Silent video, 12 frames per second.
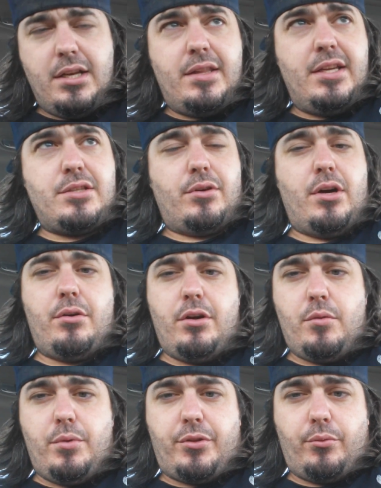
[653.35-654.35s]
These will go
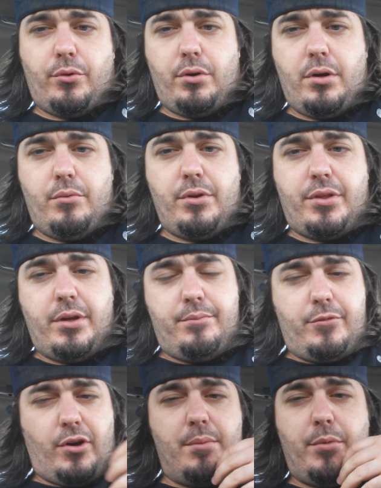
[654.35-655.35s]
good with the Royal, uh, with the
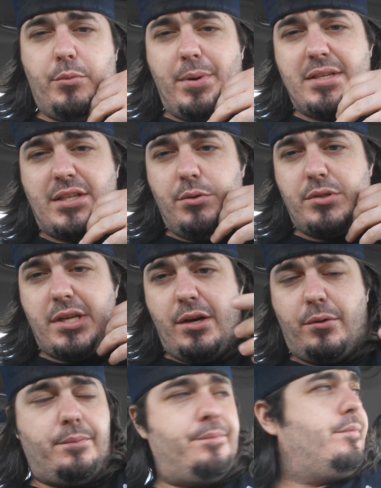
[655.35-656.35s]
Grand Budapest
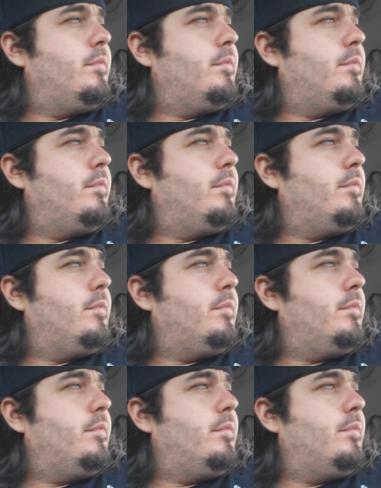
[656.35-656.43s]
Hotel.